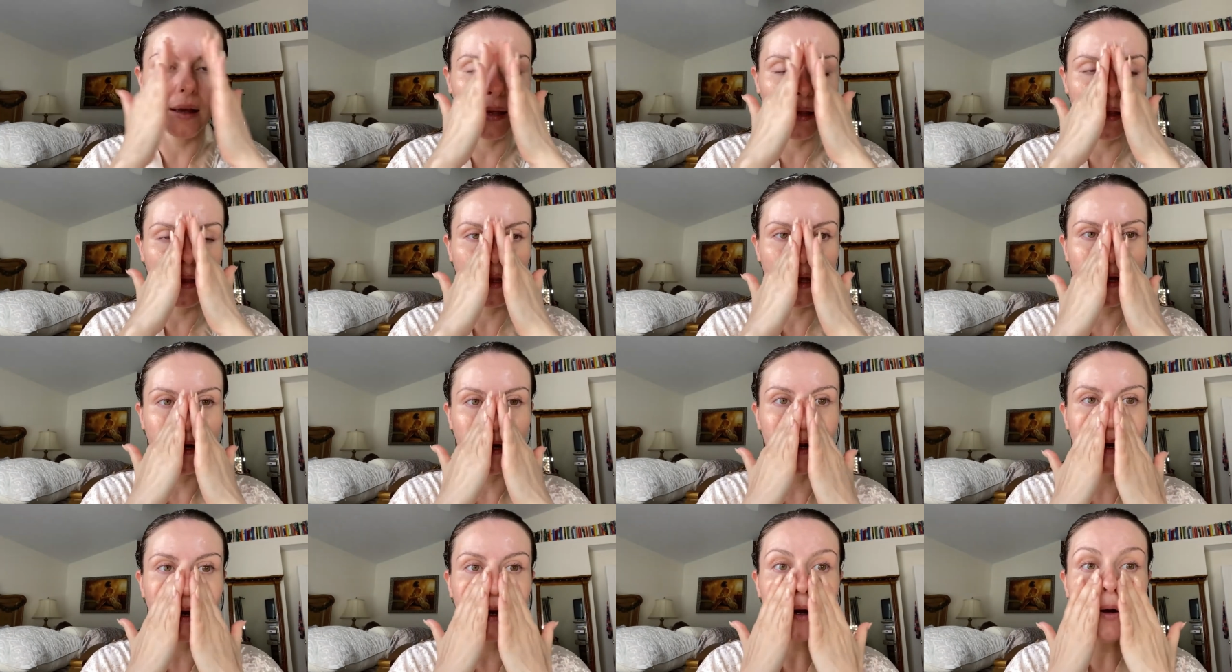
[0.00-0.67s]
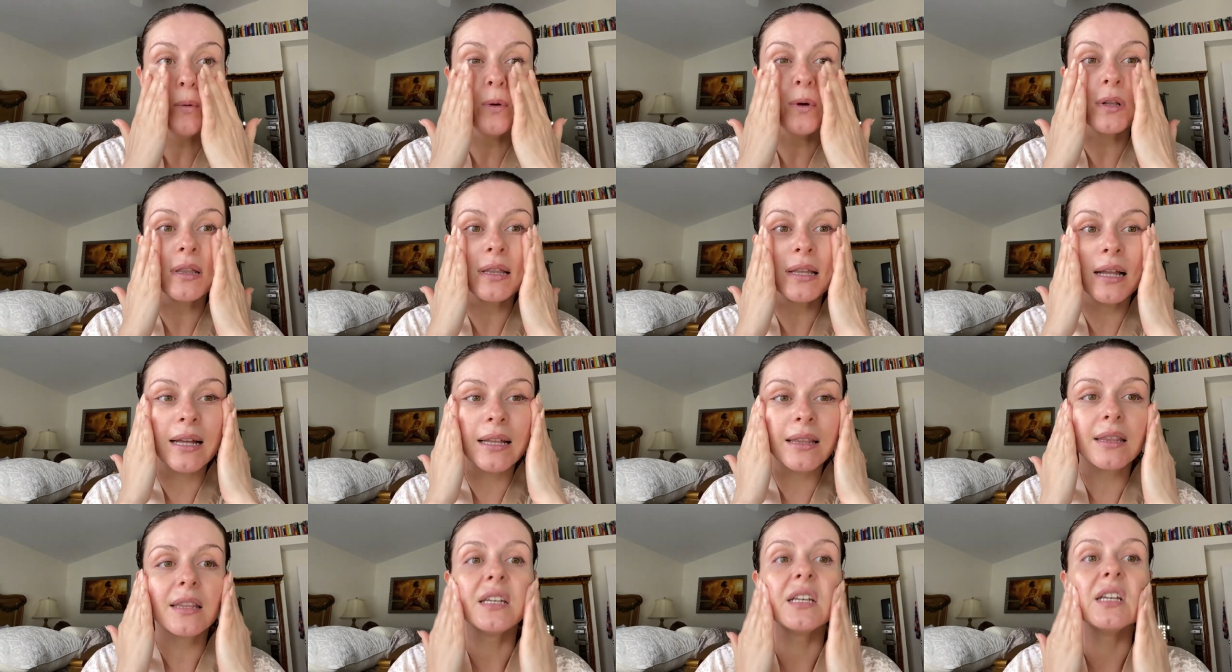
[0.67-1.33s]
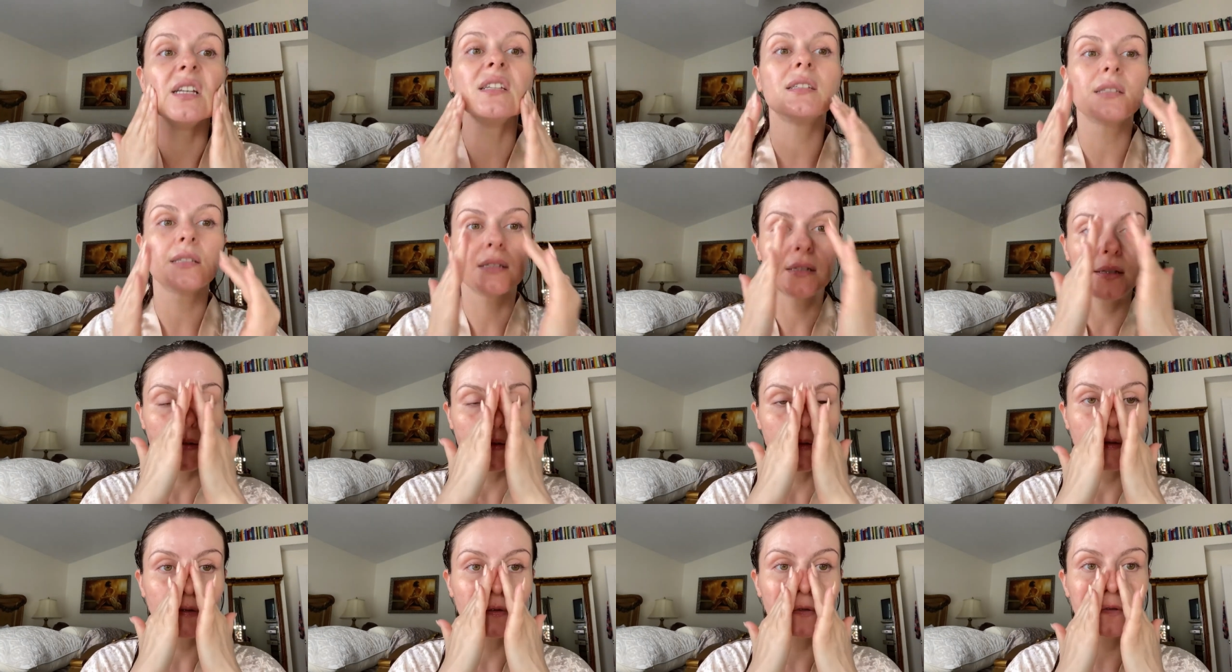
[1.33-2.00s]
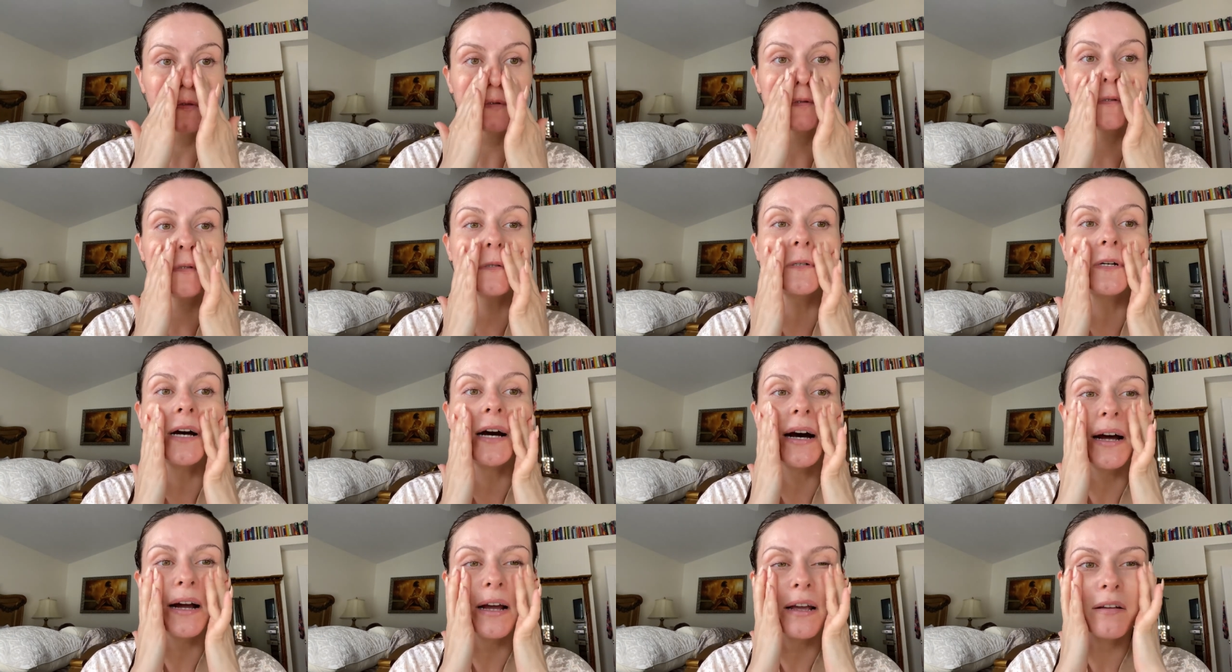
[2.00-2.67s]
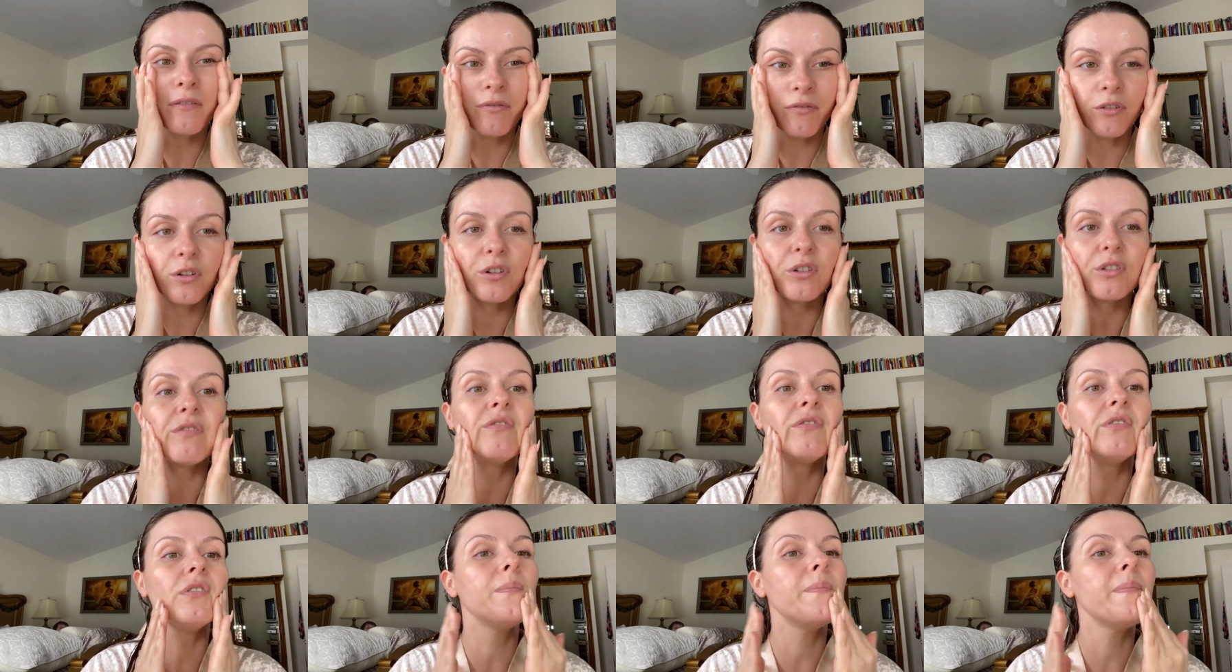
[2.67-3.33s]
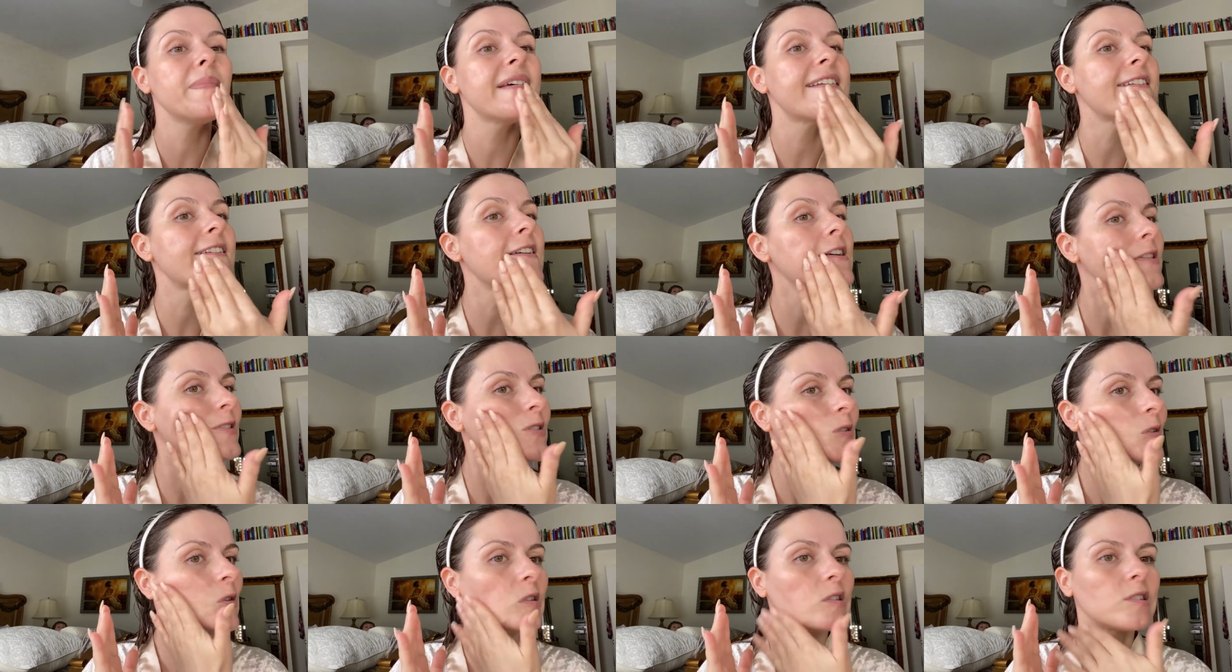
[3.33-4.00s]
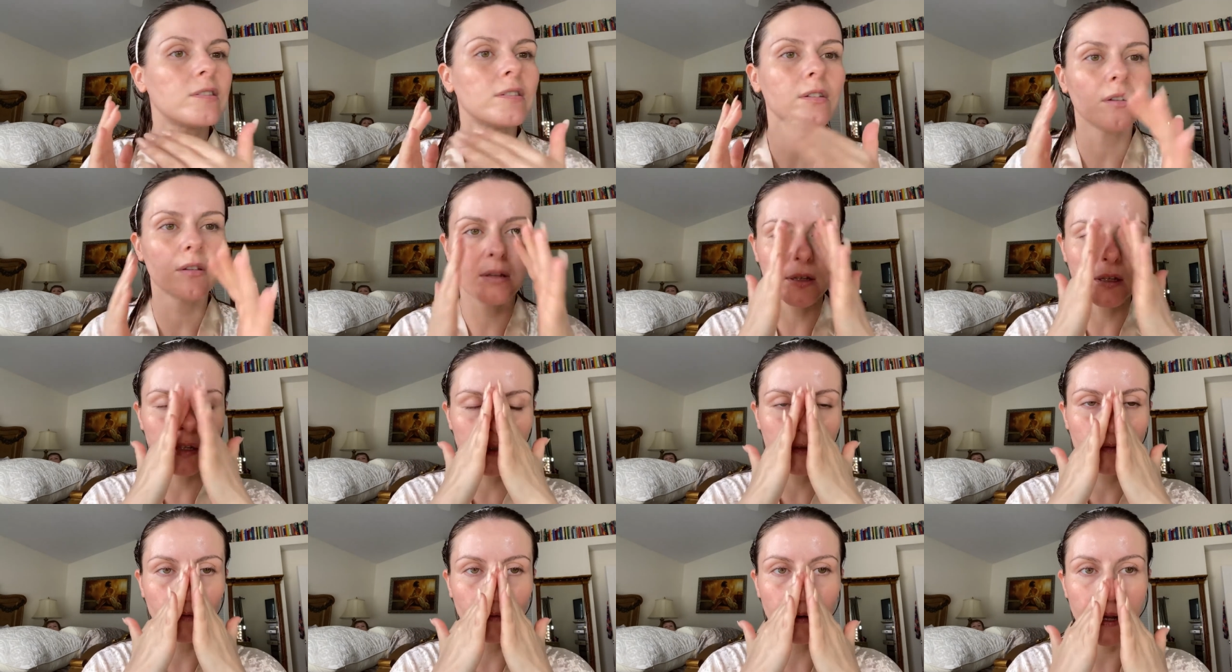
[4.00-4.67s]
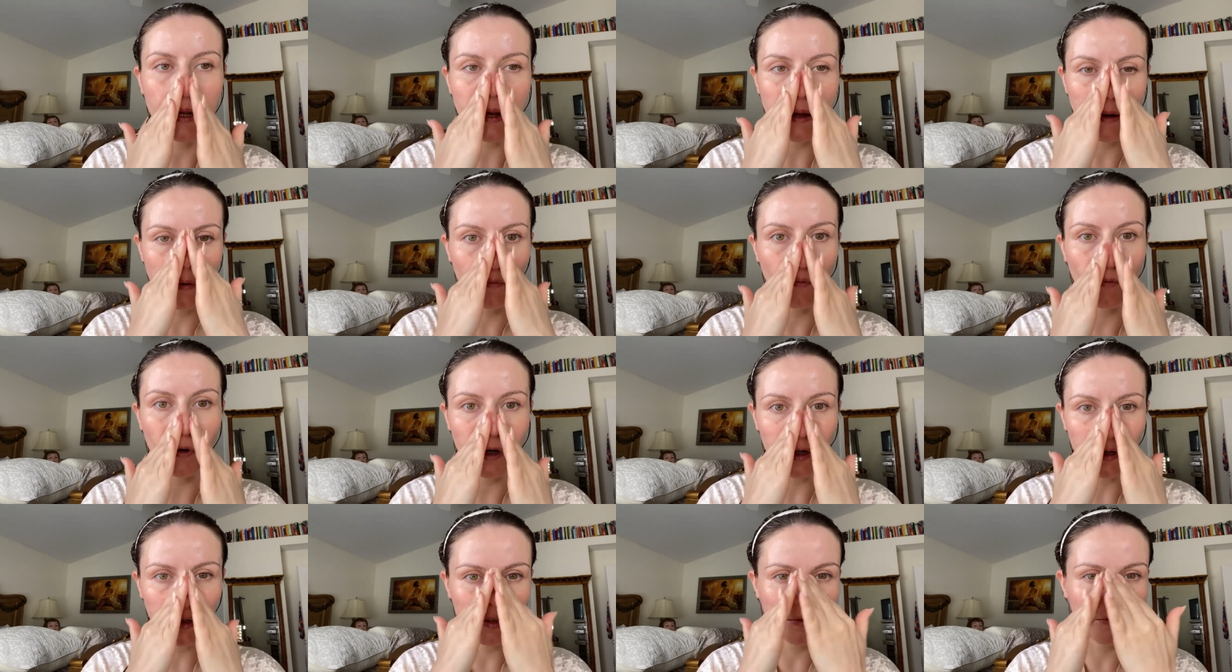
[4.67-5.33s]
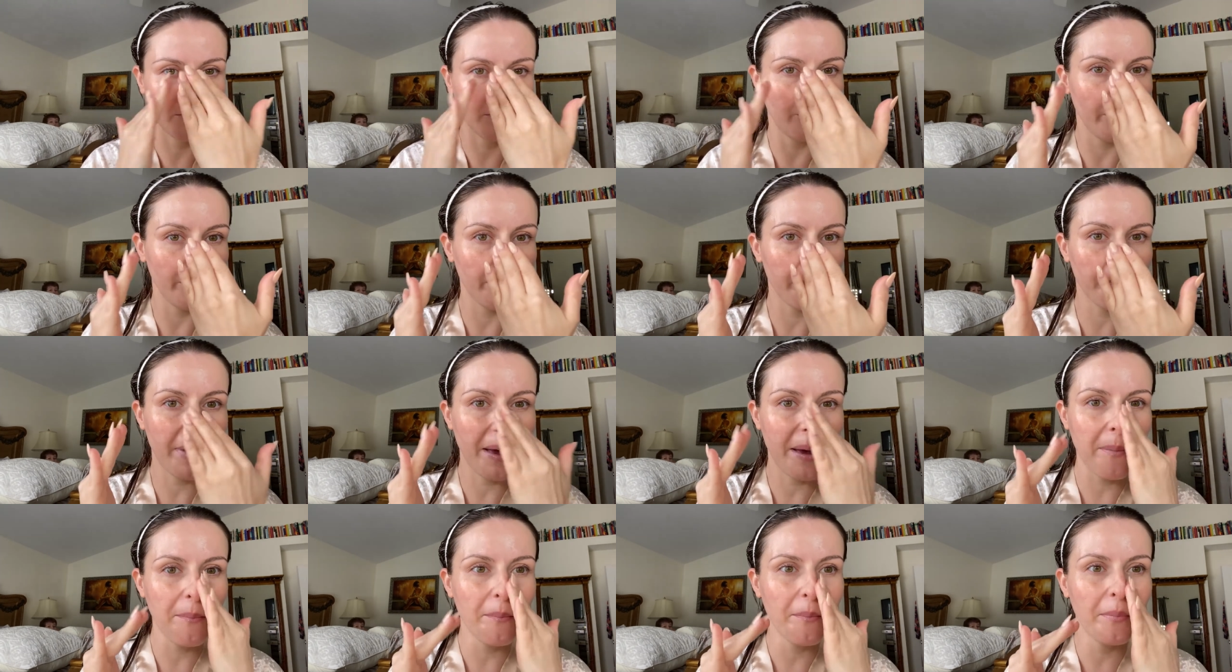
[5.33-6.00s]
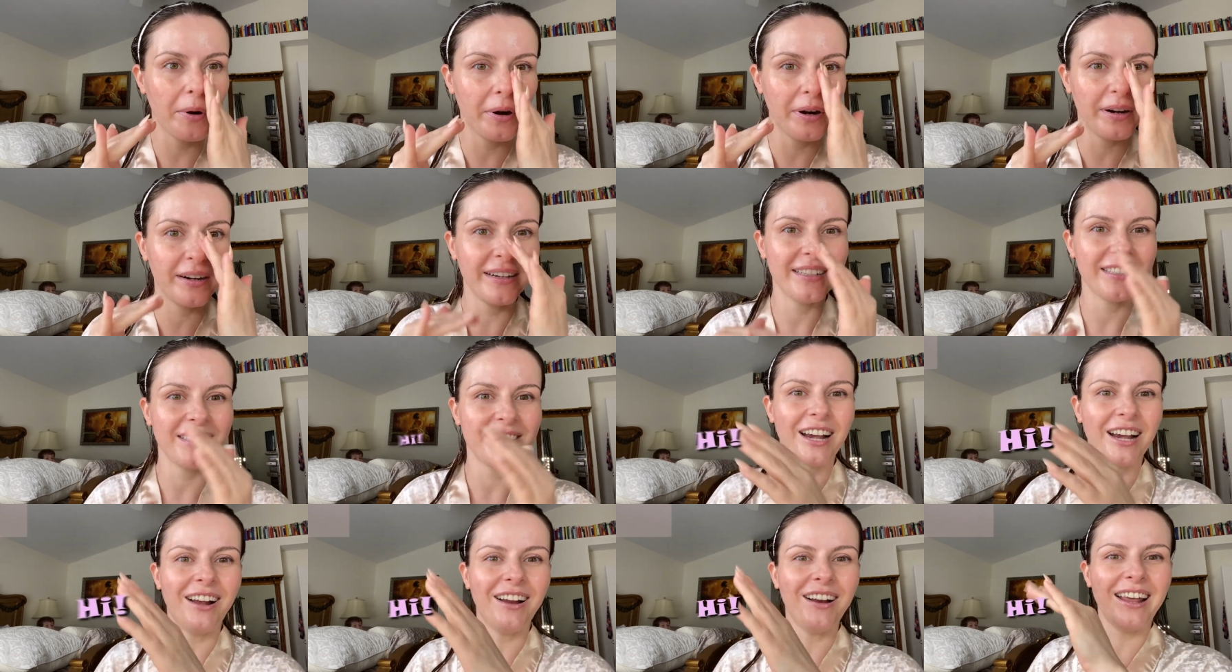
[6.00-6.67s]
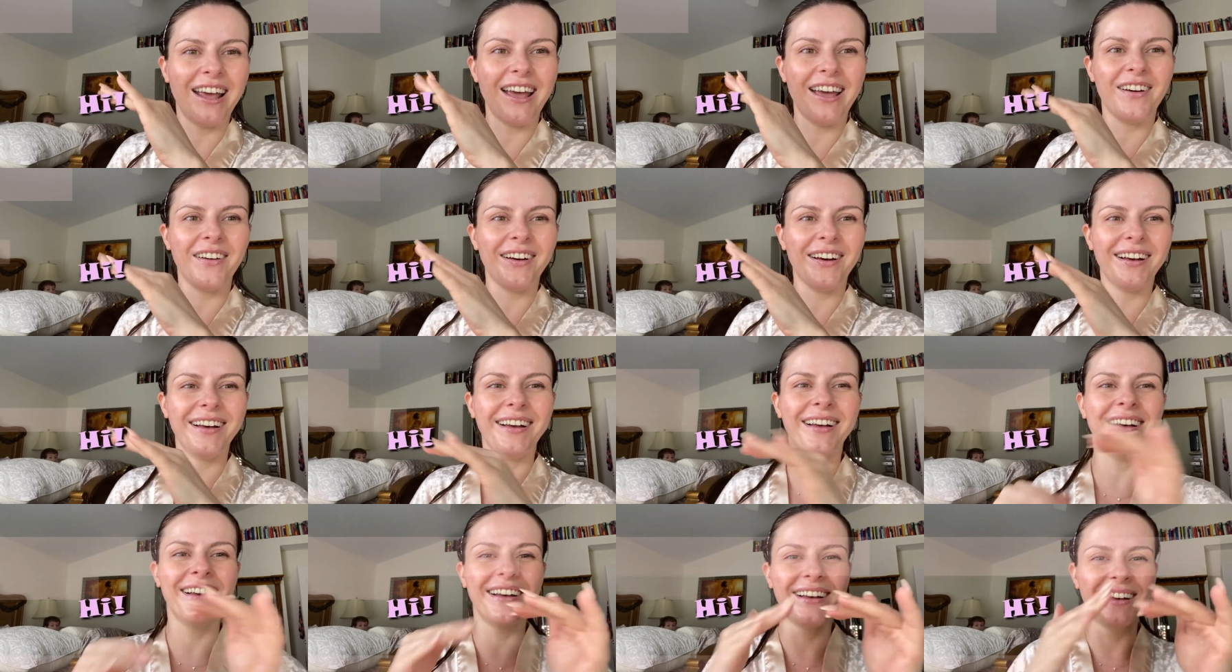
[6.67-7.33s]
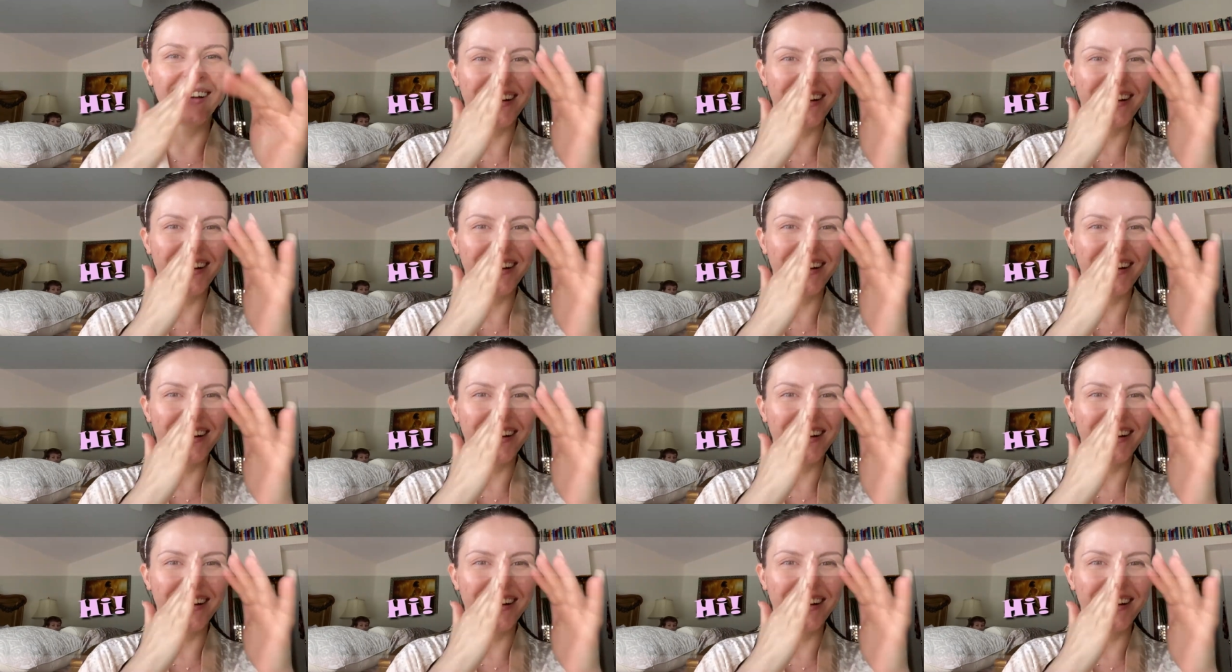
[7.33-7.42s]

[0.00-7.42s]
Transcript: And then I will let this dry for a few minutes, so this way it works. Remember, ciao,